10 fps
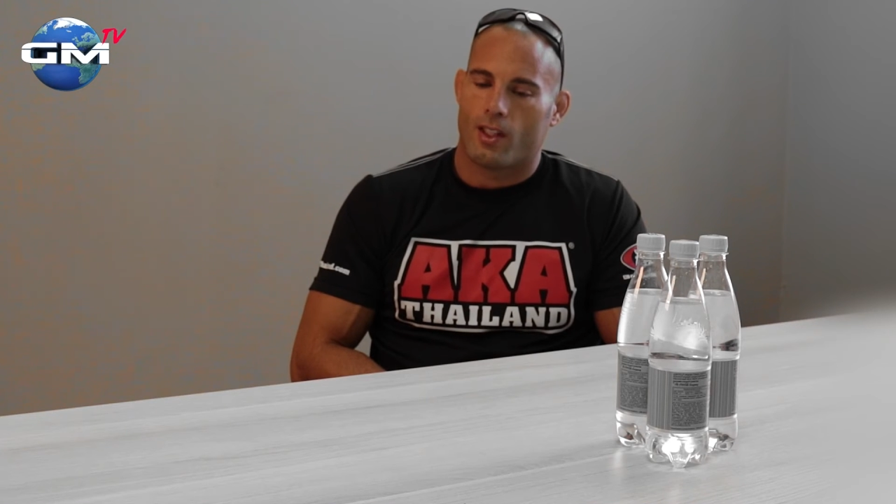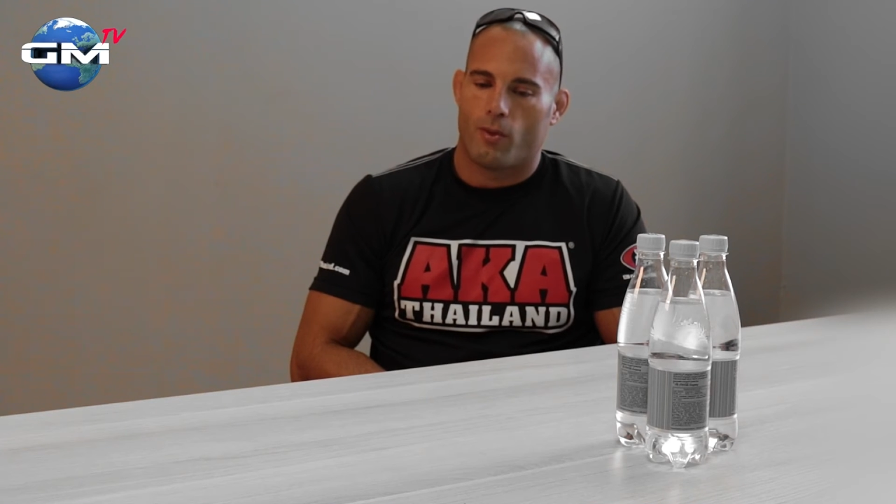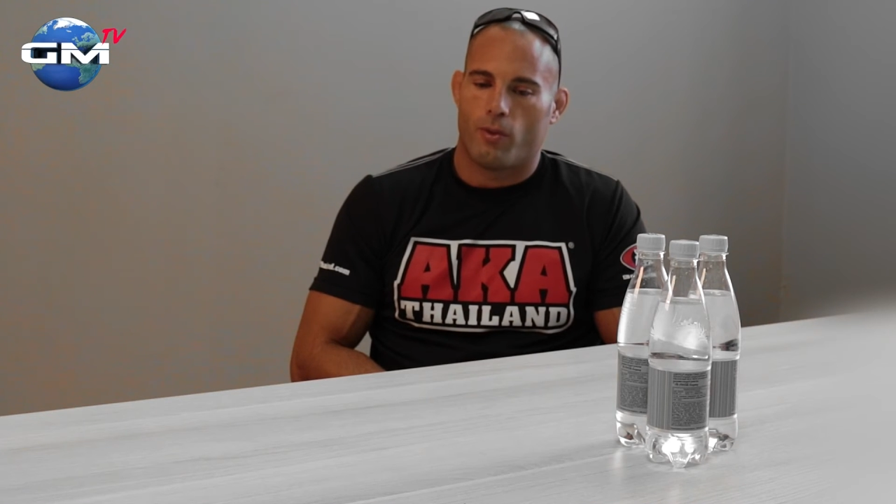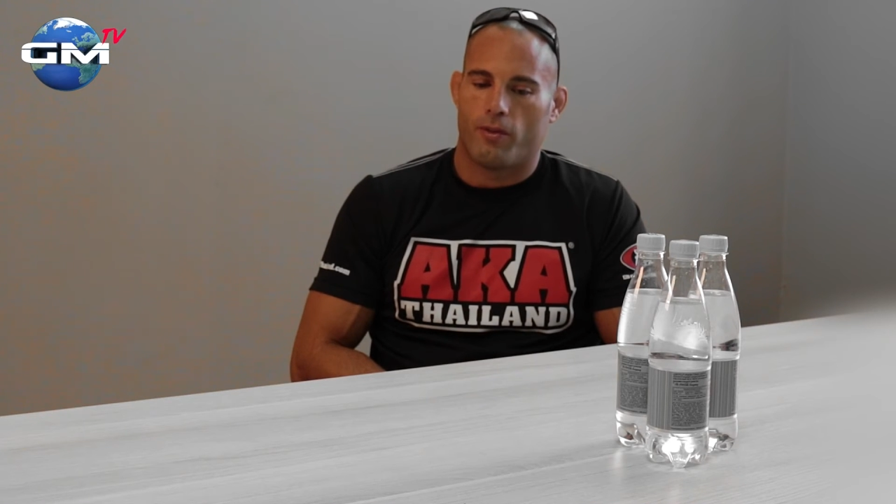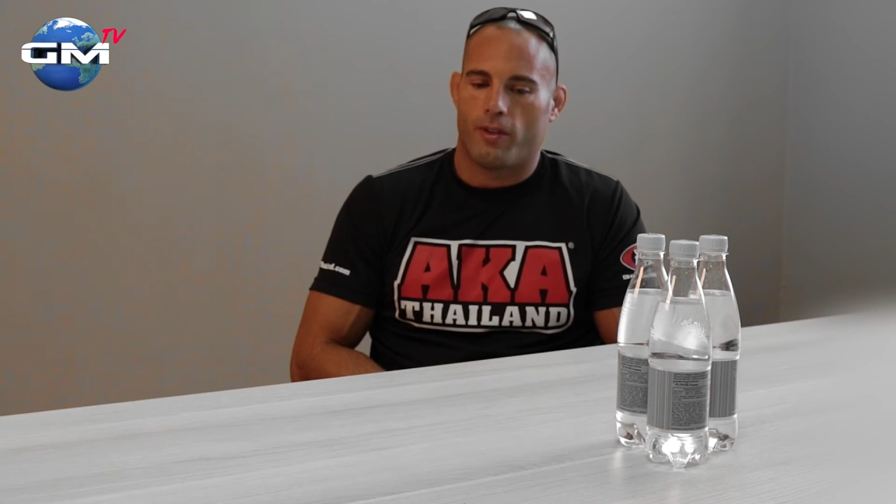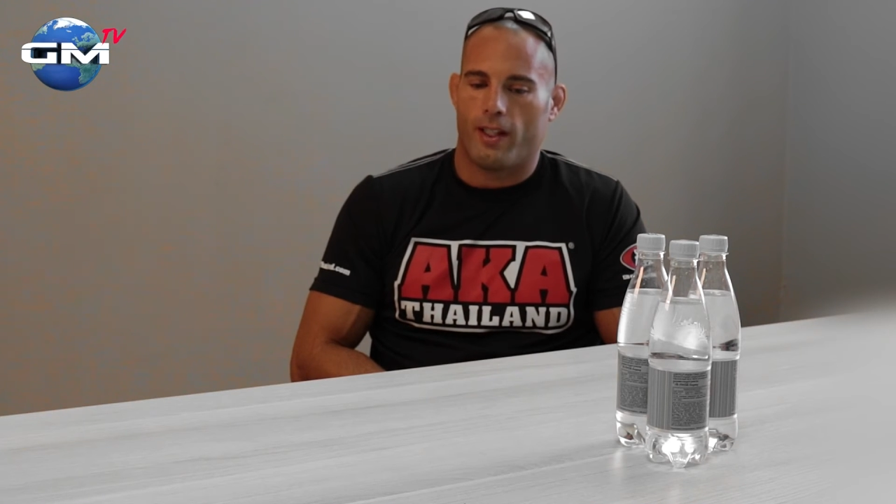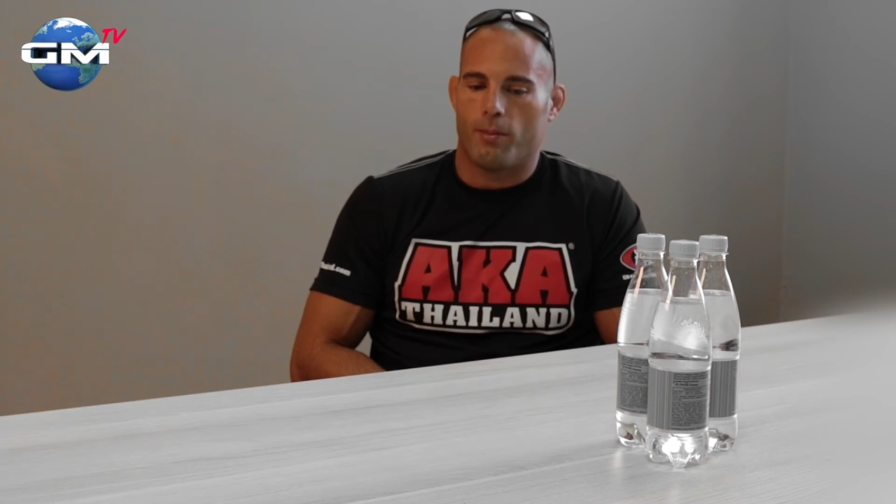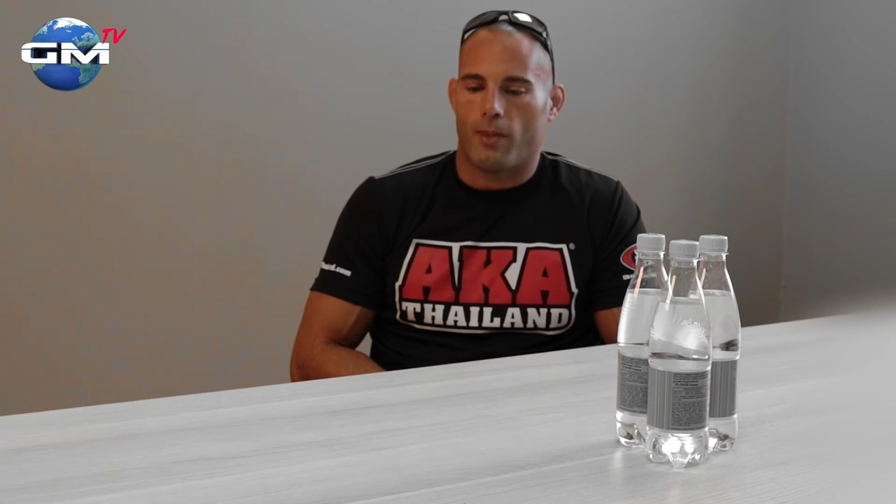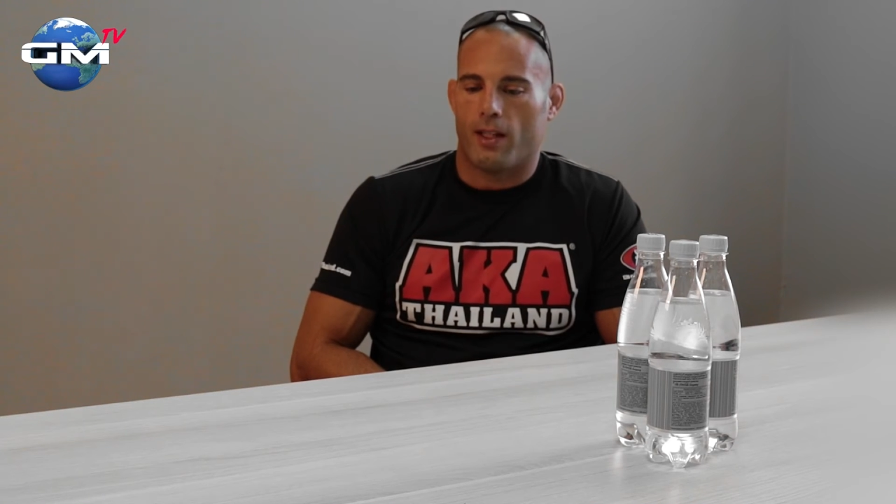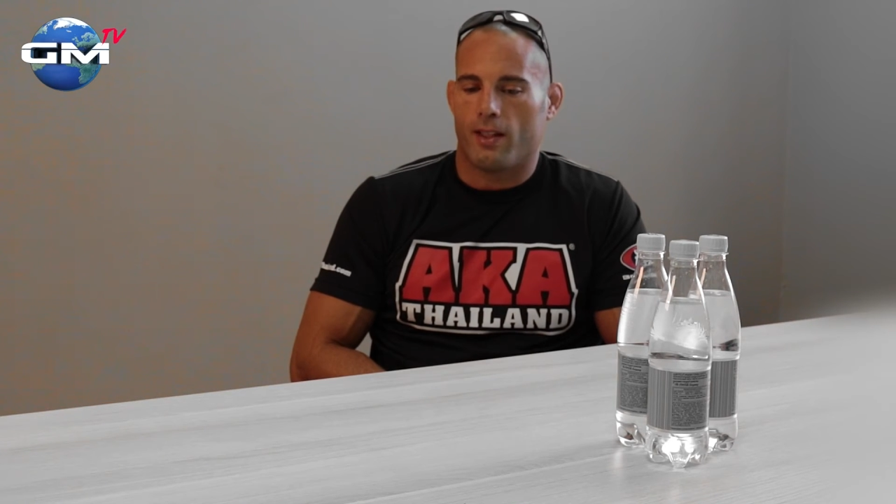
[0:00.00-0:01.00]
What fight?
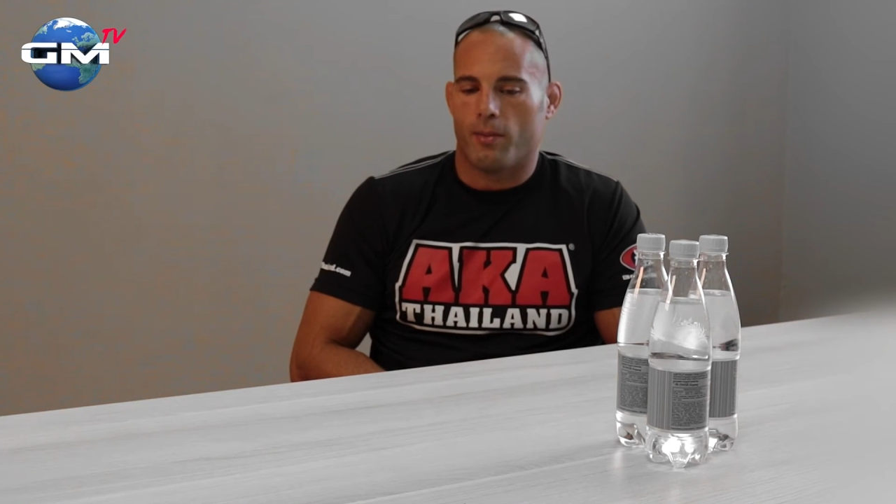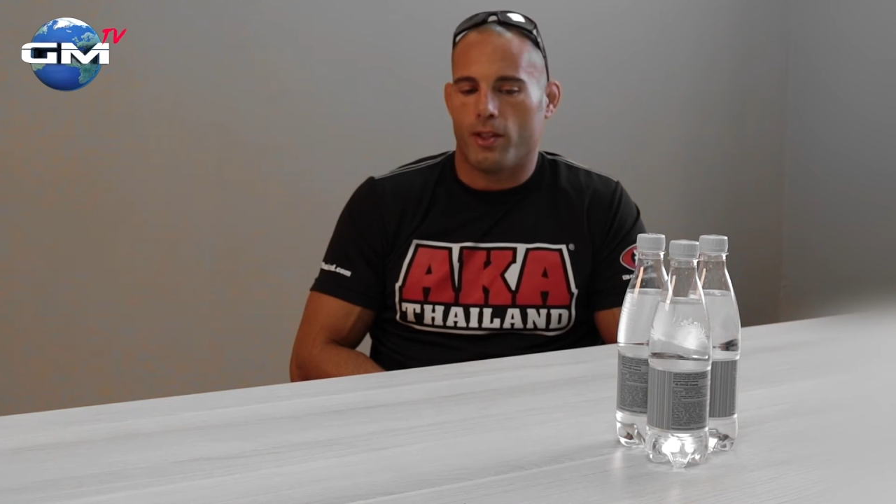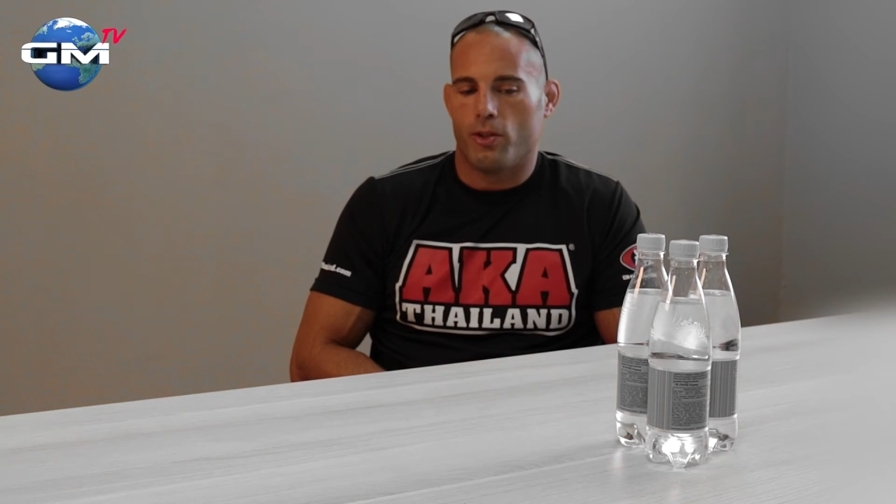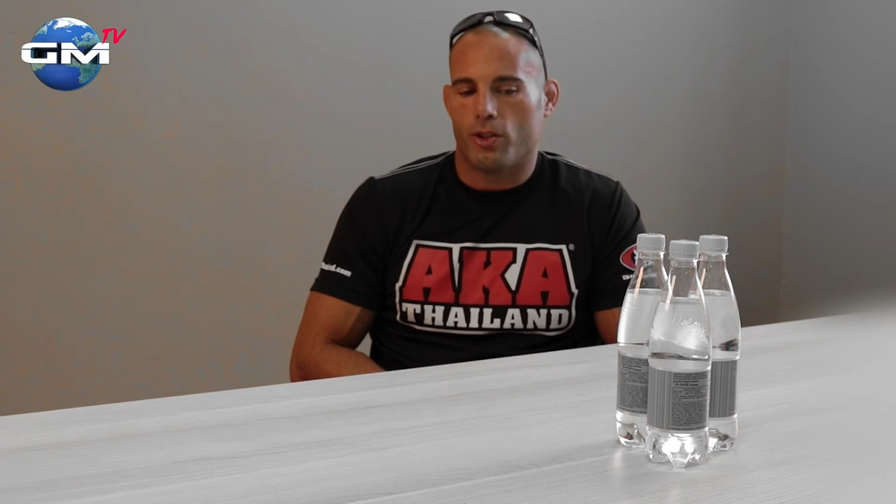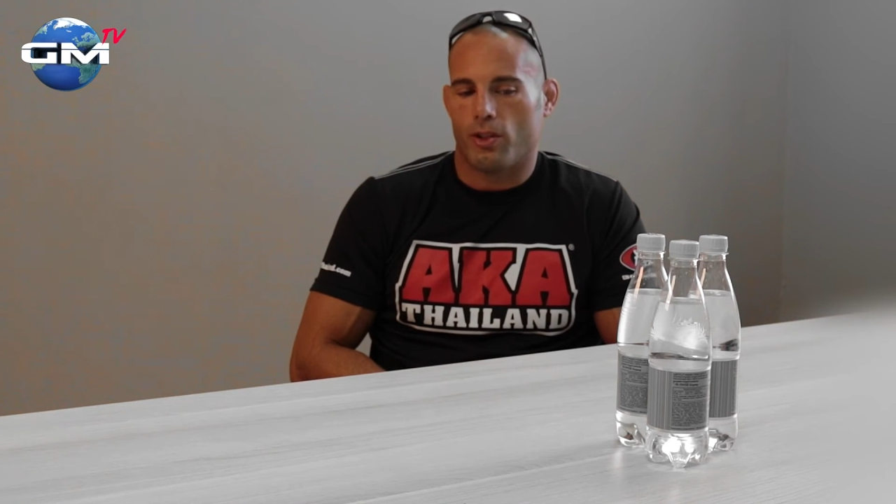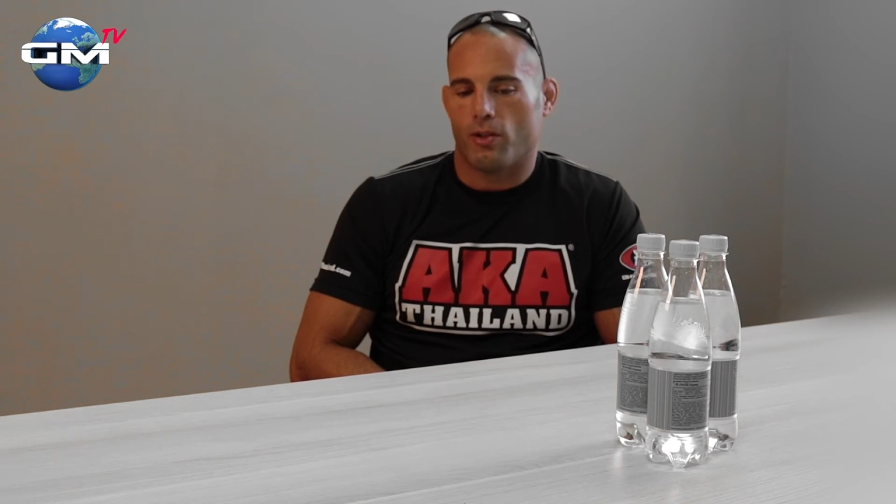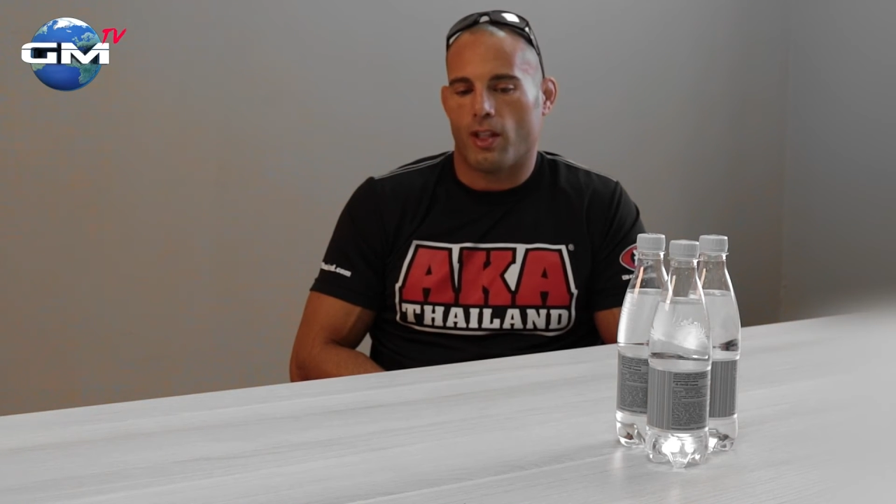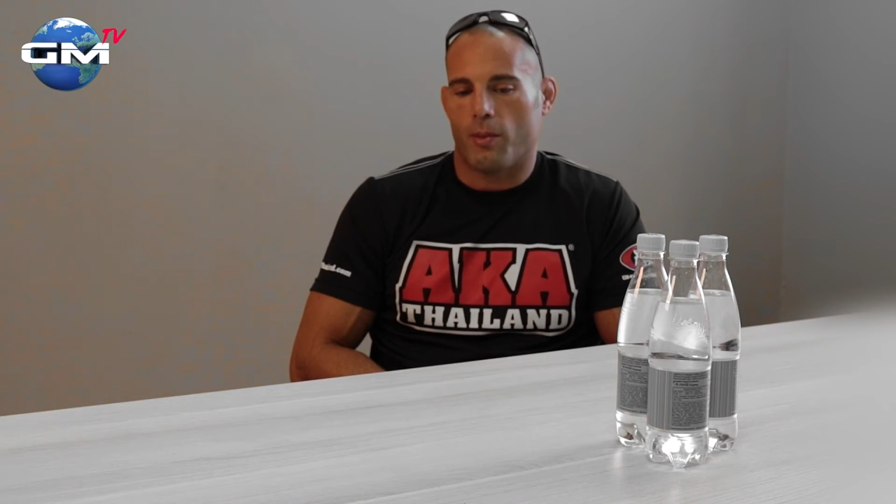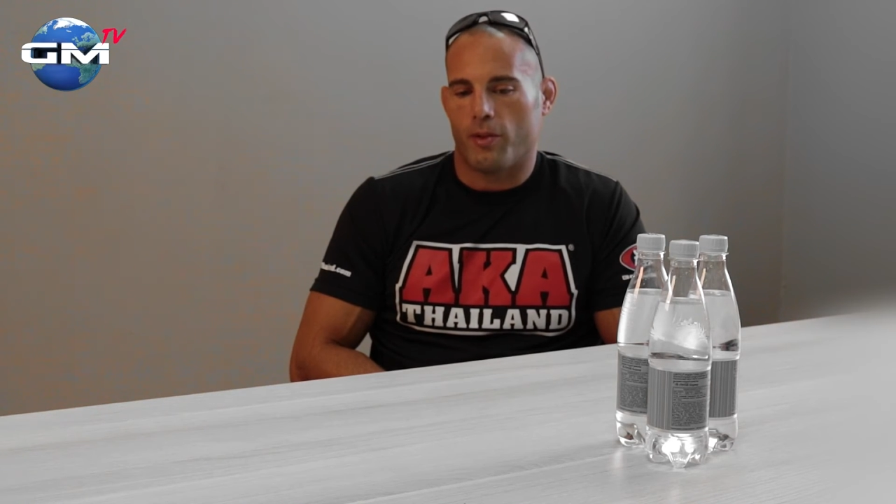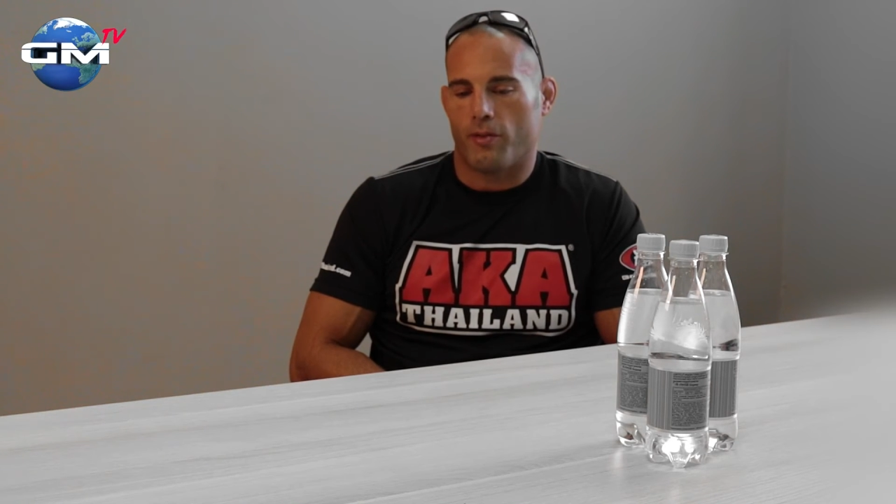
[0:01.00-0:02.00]
I think my Yushin Okami